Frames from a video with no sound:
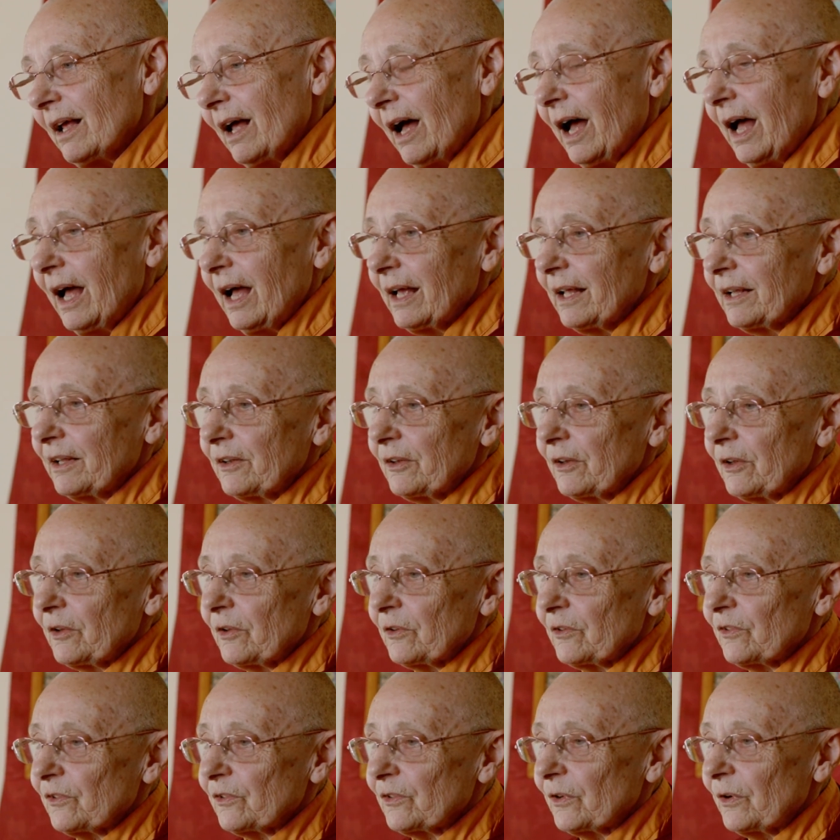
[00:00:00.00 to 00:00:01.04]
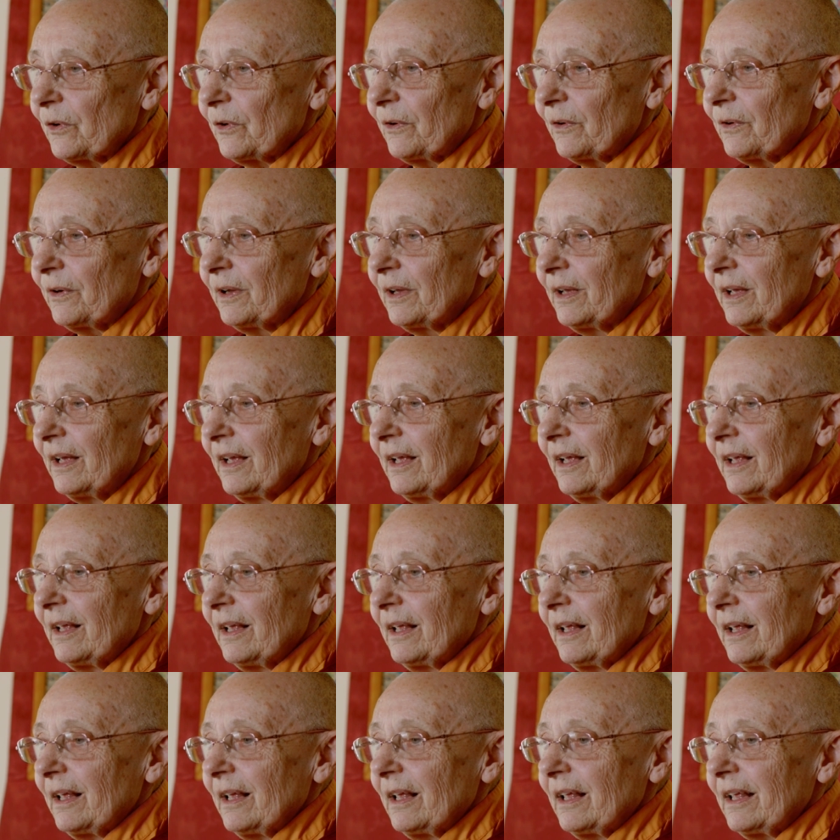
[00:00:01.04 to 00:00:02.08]
And so
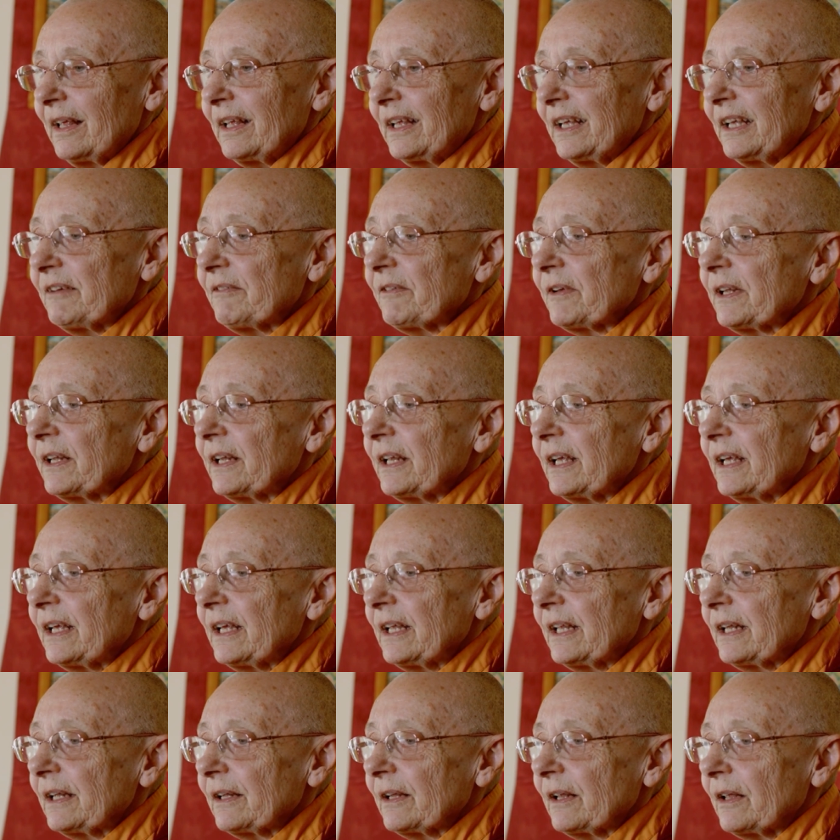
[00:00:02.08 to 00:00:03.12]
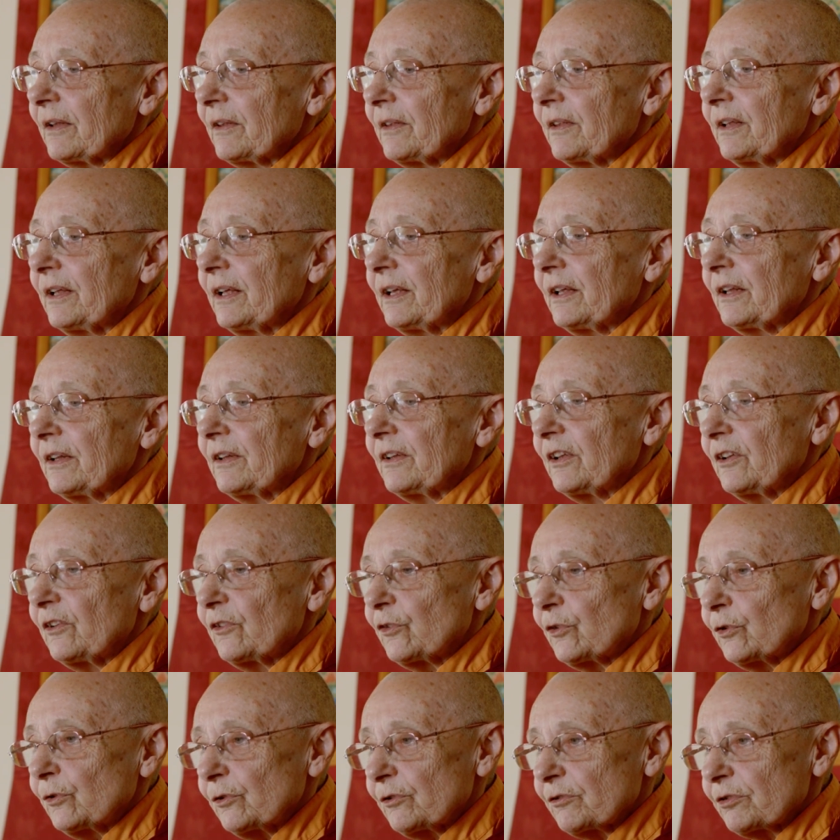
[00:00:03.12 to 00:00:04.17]
even in the
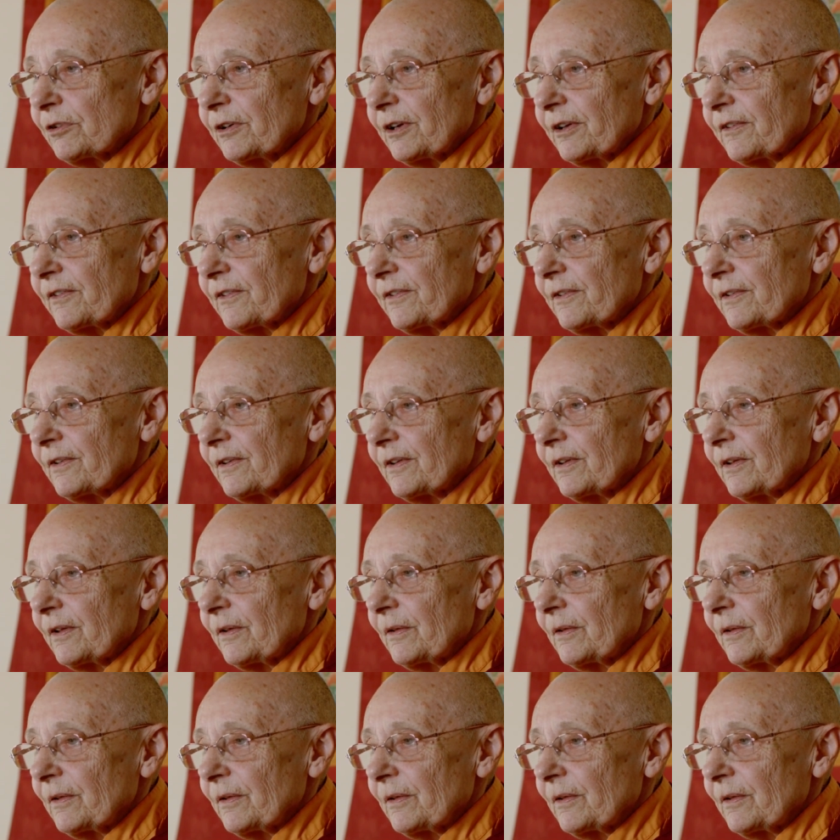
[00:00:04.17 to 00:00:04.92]
sutras,